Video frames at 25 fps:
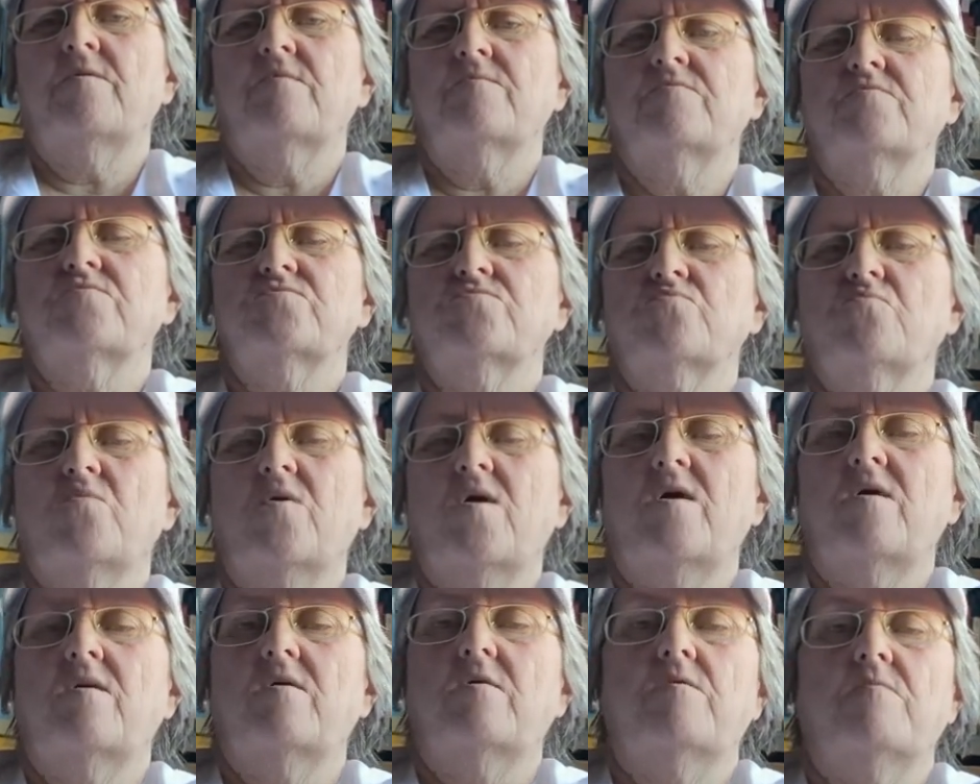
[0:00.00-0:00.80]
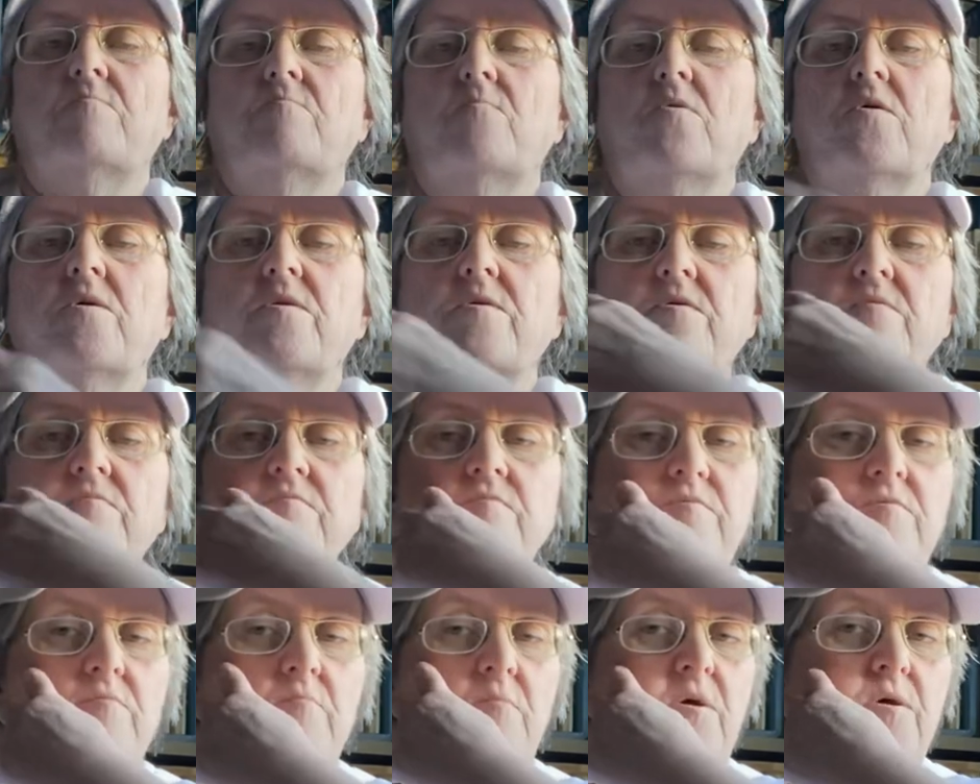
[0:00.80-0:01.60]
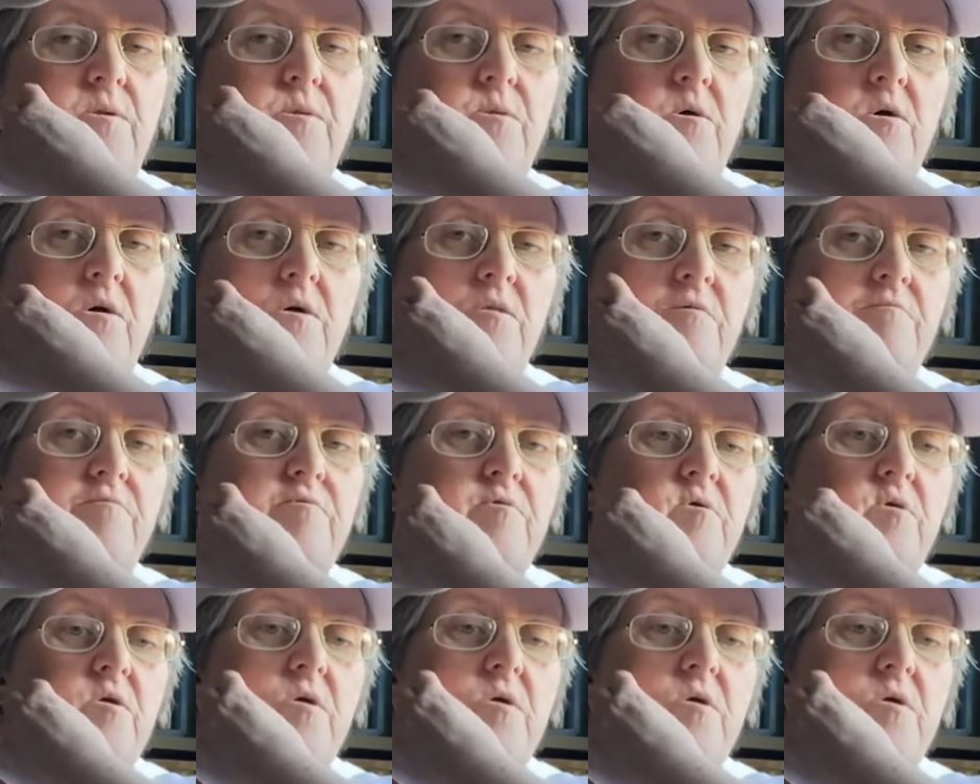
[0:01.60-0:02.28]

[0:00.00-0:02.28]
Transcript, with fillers: it this way. You might have, you might not have.